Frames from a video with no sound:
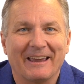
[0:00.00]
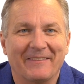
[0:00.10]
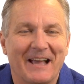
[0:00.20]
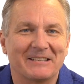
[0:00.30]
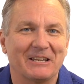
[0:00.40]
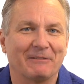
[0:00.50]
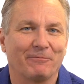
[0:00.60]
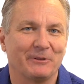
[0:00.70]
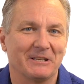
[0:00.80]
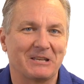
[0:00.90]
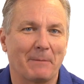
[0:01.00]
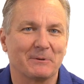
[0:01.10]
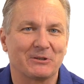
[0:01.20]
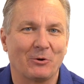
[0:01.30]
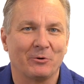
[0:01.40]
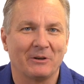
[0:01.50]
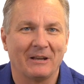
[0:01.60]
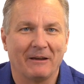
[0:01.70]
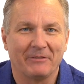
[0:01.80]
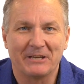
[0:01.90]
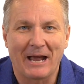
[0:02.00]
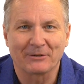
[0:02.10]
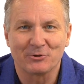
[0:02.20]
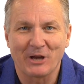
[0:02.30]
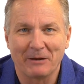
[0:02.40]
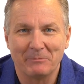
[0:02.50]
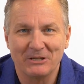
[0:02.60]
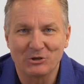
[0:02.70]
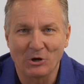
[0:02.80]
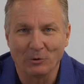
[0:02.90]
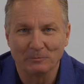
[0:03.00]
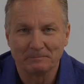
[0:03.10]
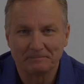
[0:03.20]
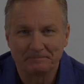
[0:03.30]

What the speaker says: And that's it for this episode of the Dr. John Meese Show.